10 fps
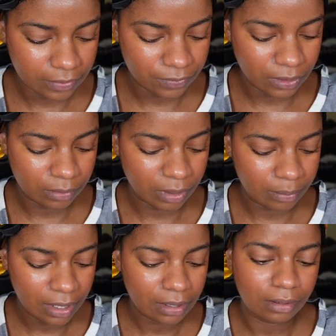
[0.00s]

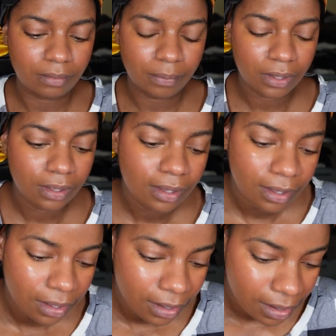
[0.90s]
140 Deep Sheer
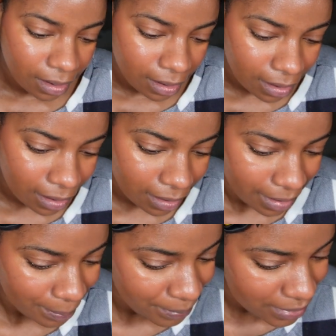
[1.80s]
Tint.
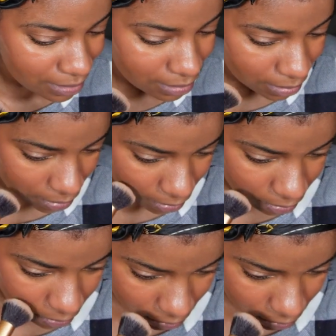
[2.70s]
So the darkest shade,